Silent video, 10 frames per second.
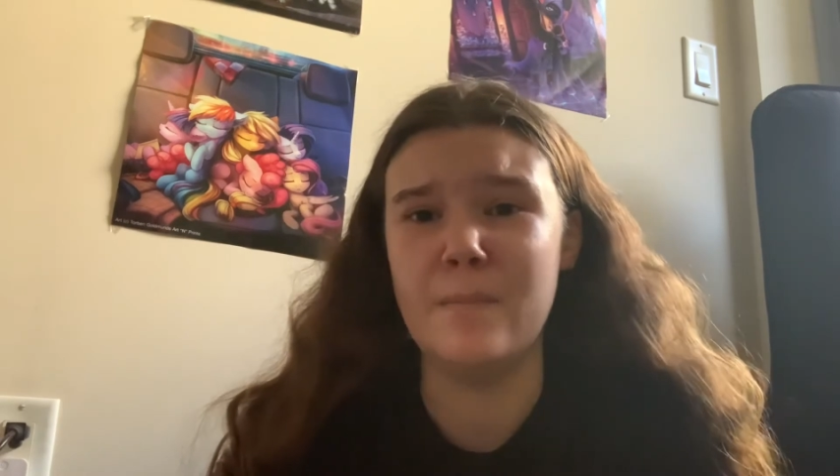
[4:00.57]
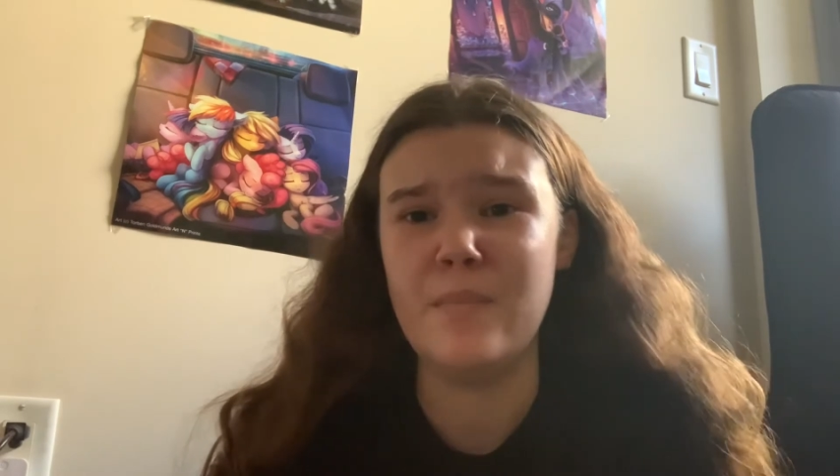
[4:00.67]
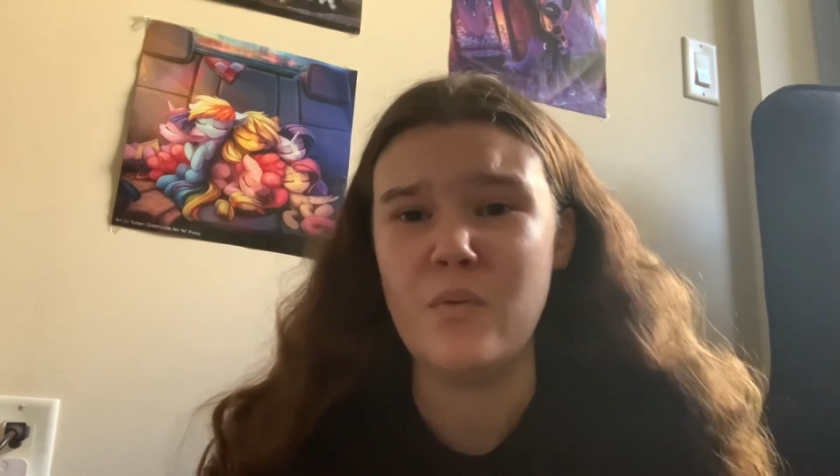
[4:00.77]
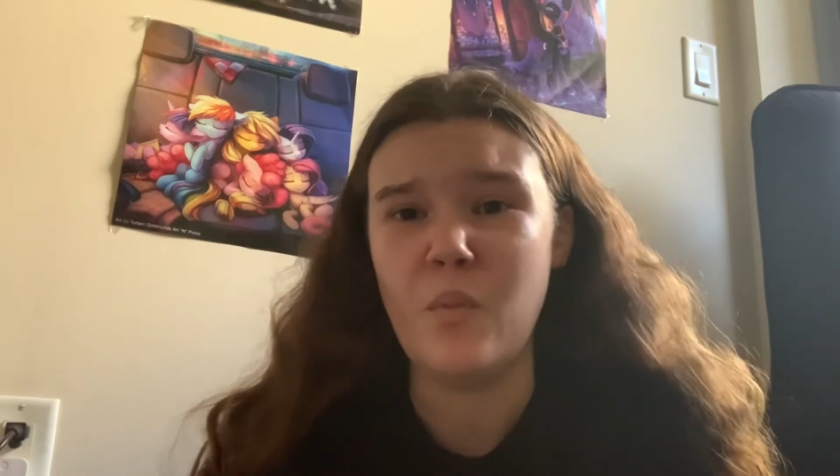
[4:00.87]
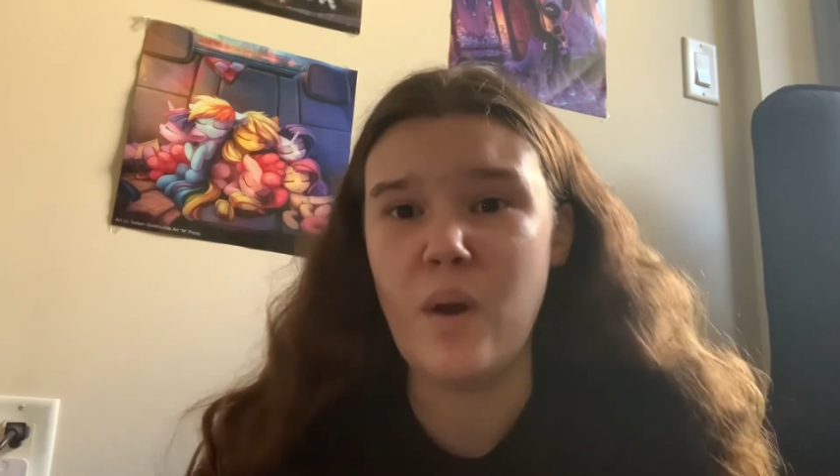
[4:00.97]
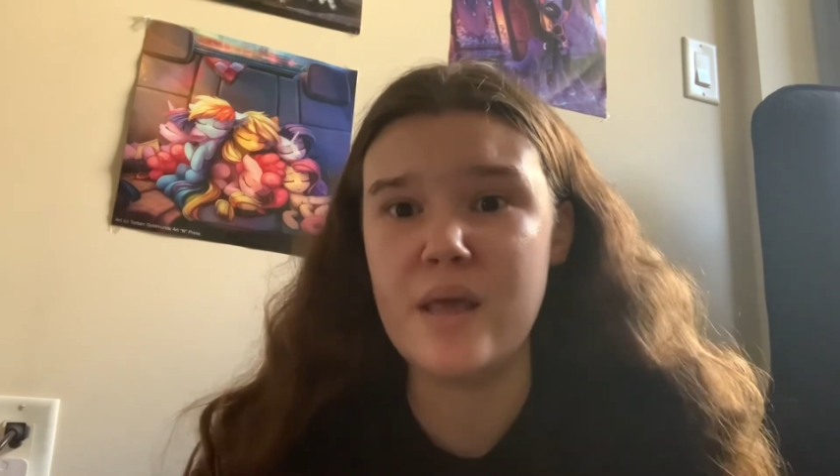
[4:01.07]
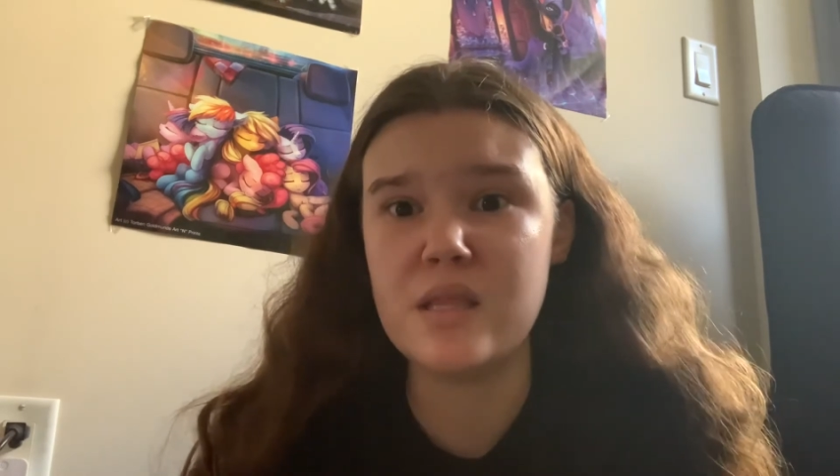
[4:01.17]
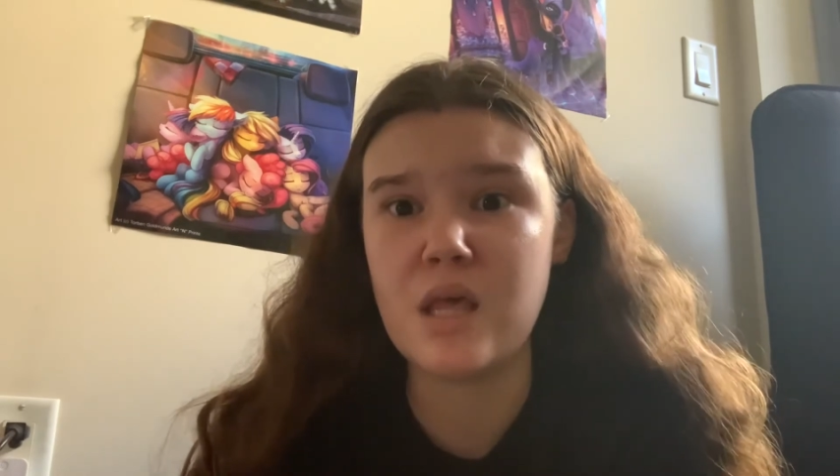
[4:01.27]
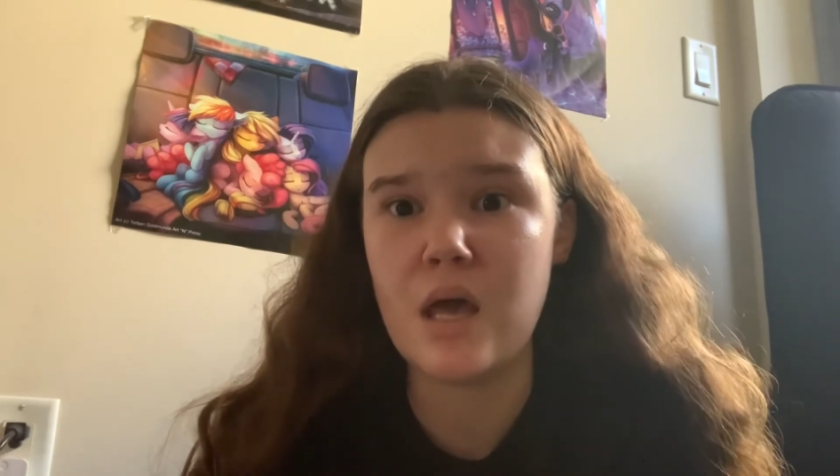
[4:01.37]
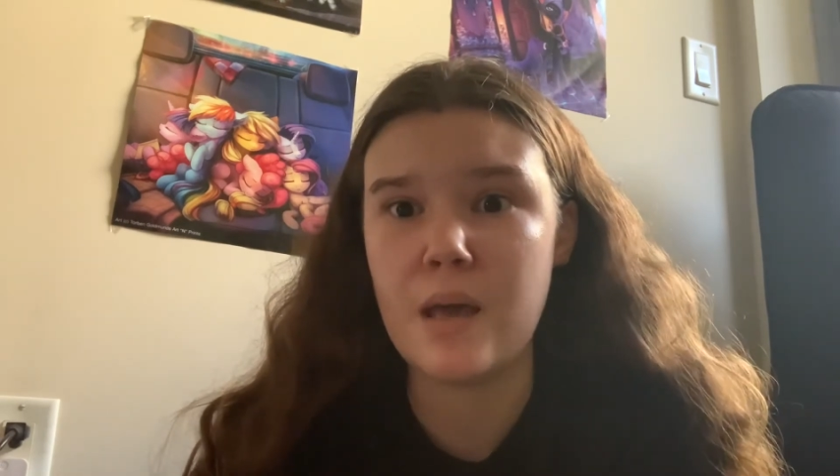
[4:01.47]

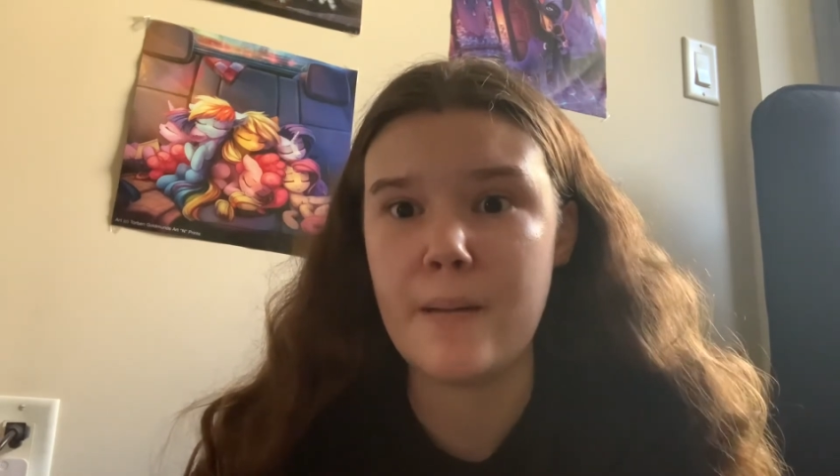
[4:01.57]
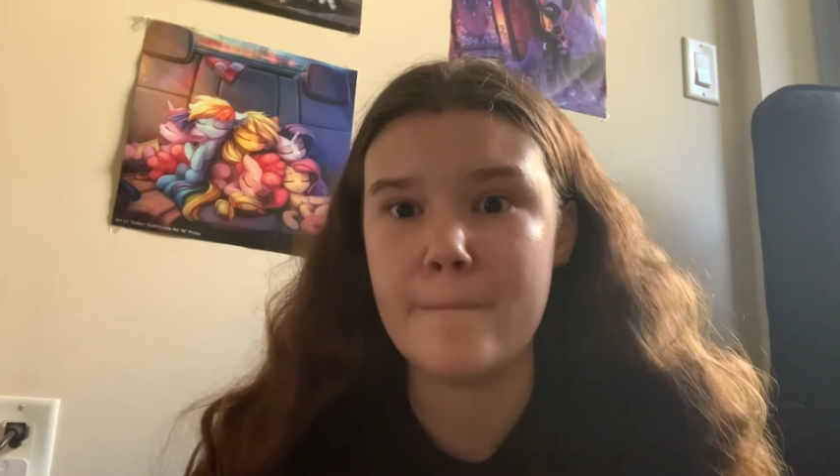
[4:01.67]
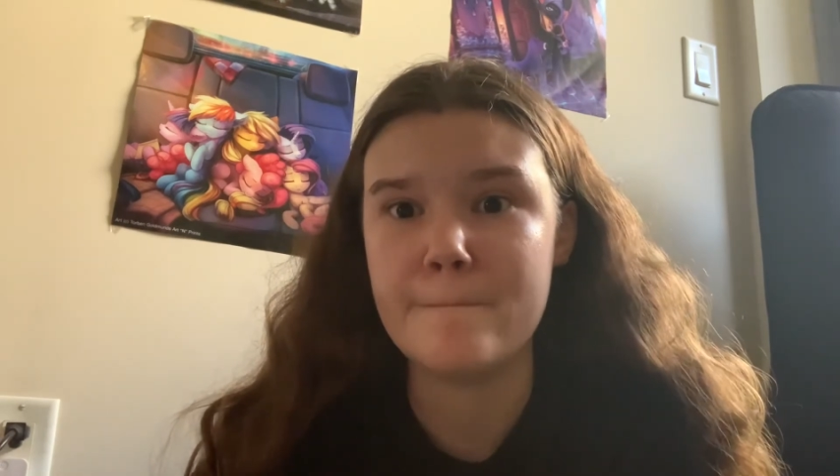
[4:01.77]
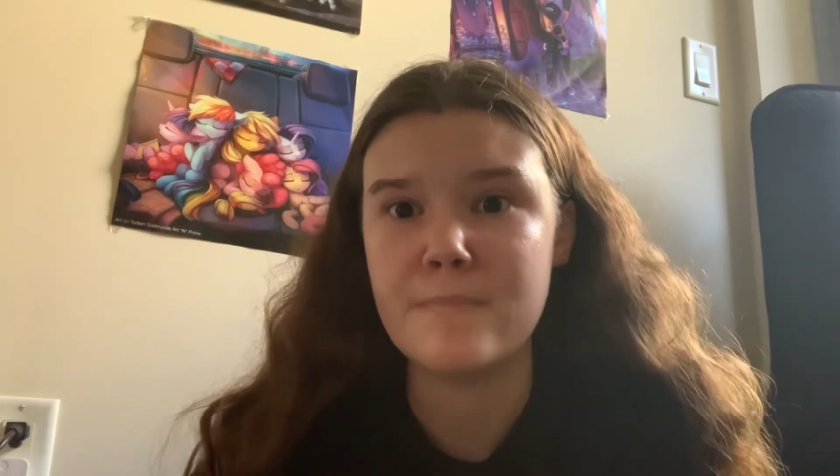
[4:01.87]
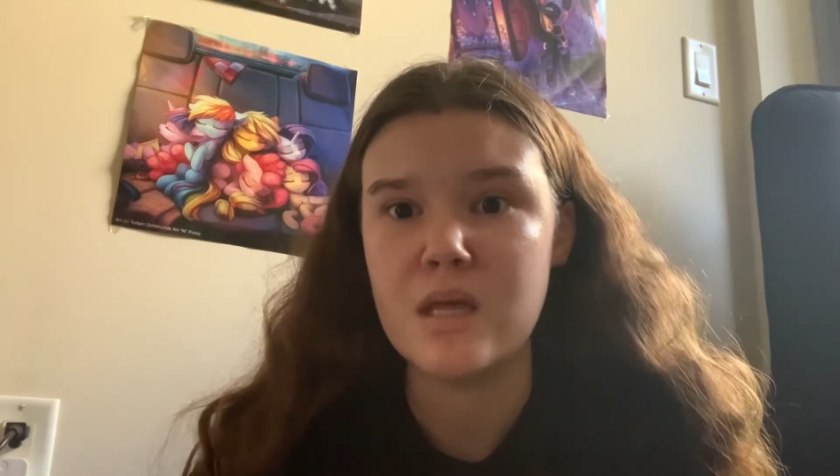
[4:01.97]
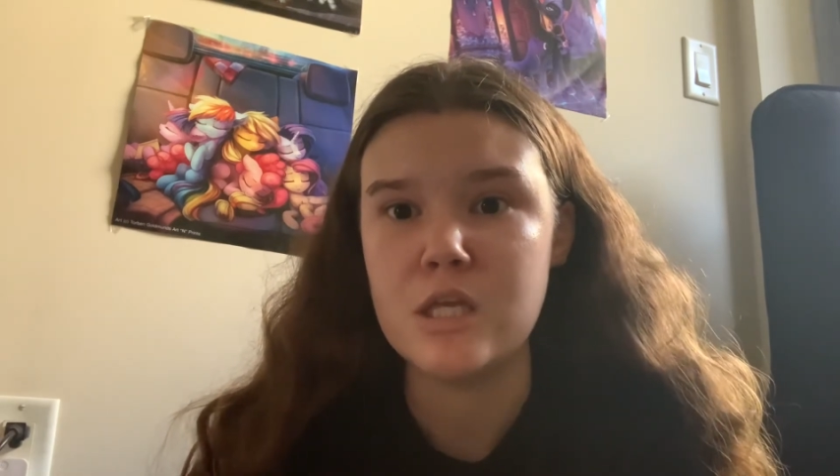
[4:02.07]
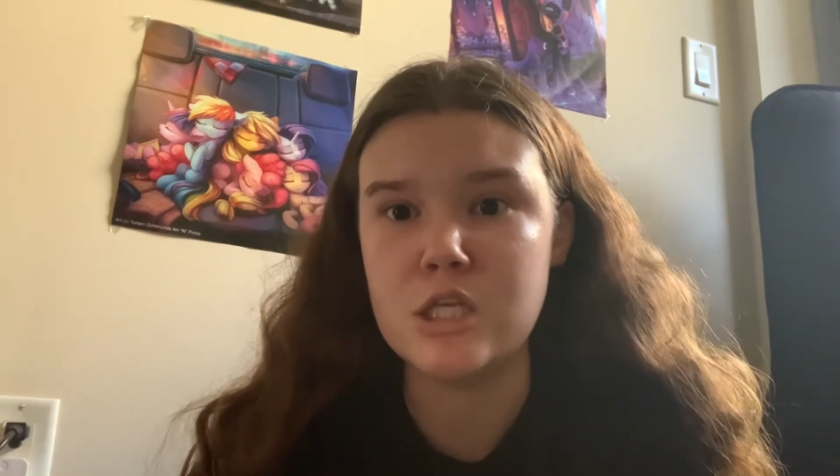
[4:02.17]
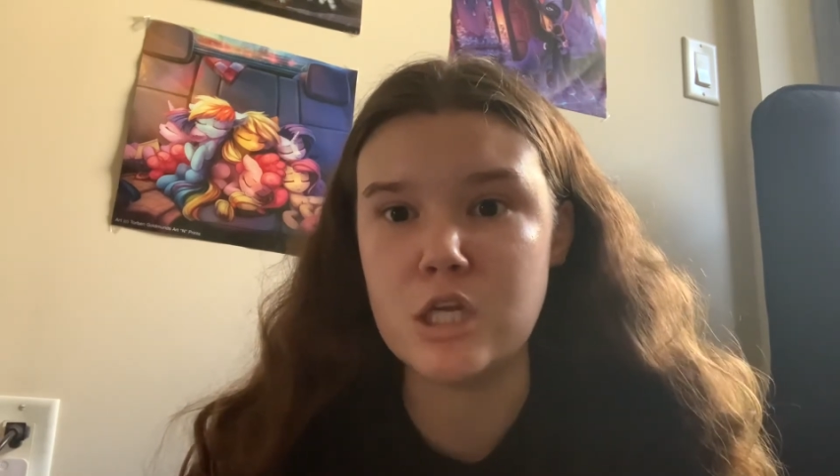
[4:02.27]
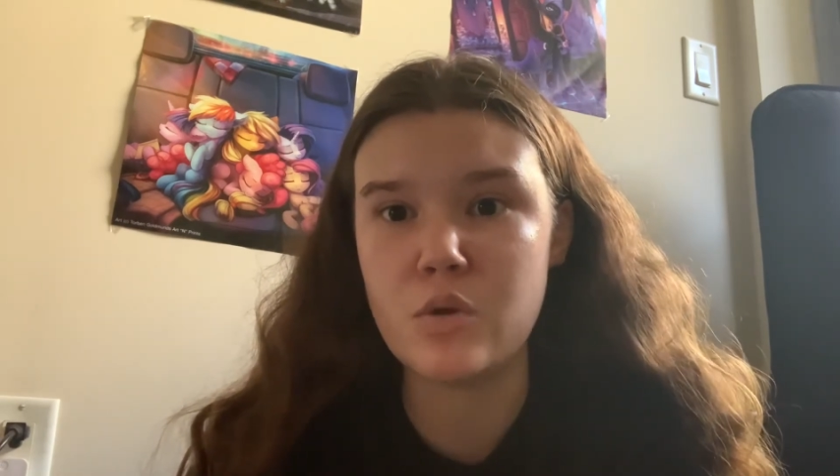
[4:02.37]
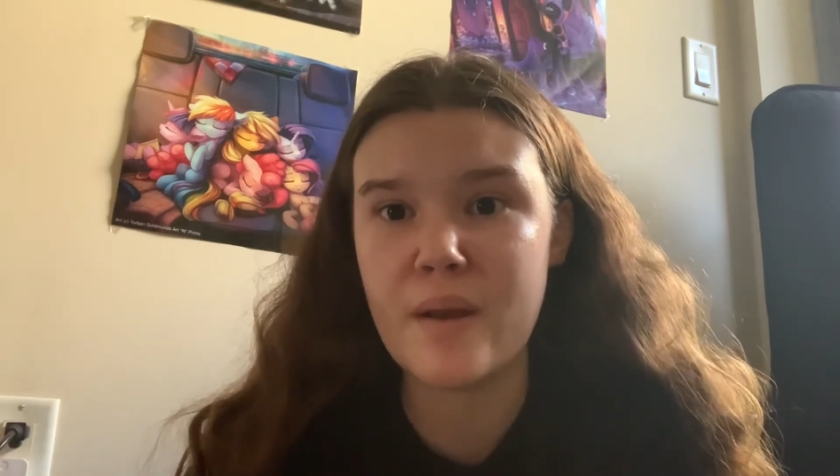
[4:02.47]
was
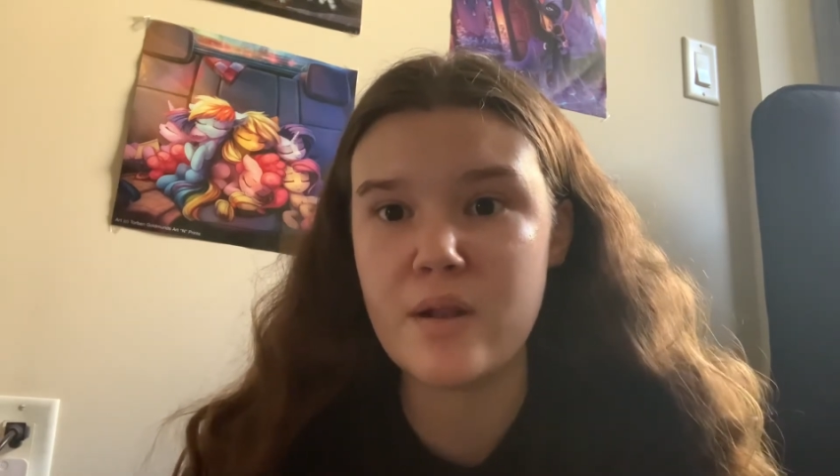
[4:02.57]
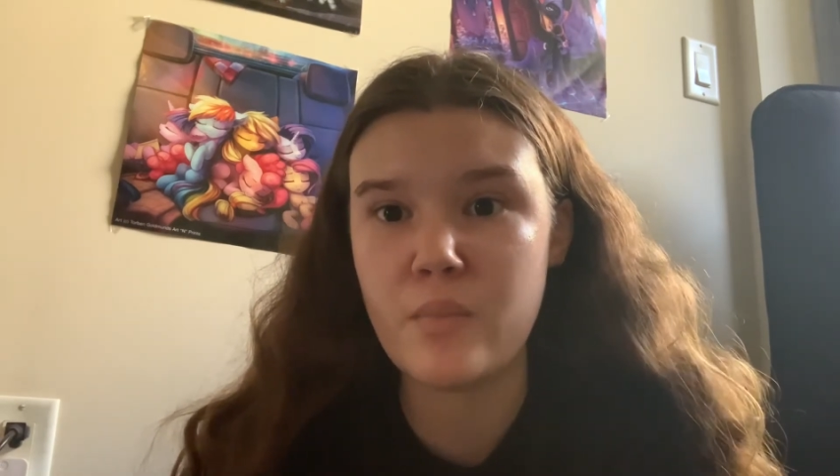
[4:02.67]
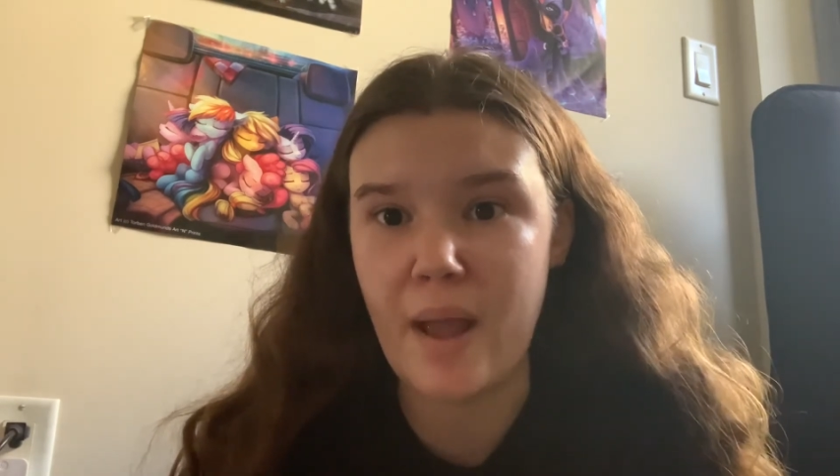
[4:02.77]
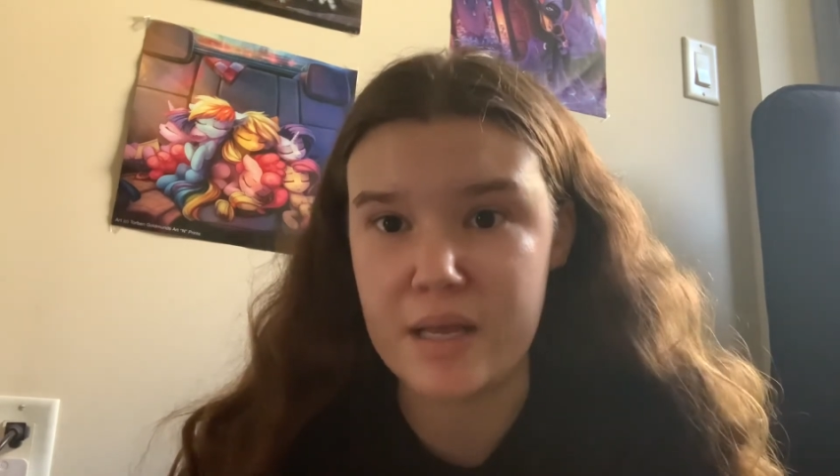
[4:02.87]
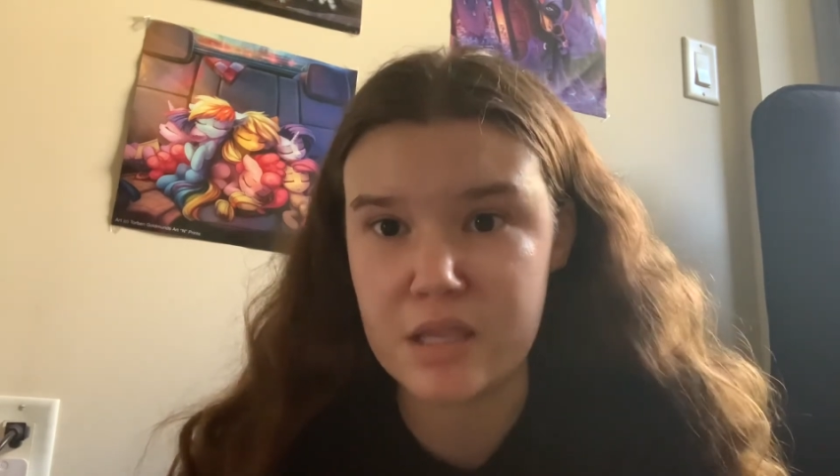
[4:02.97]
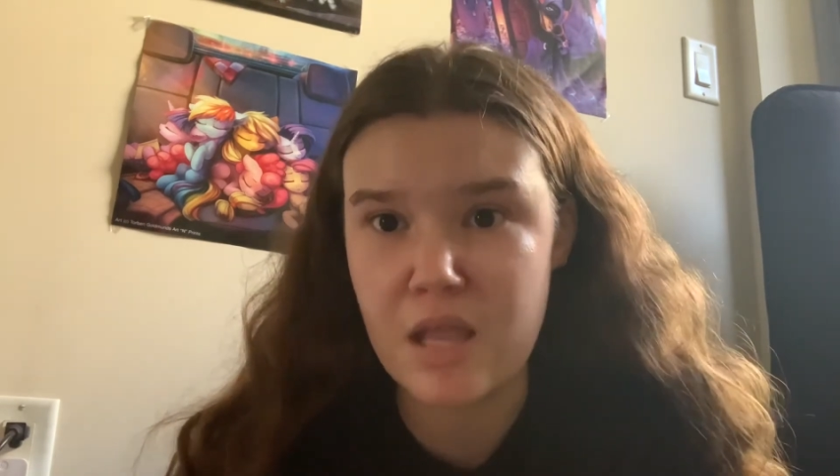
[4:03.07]
Generator Rex.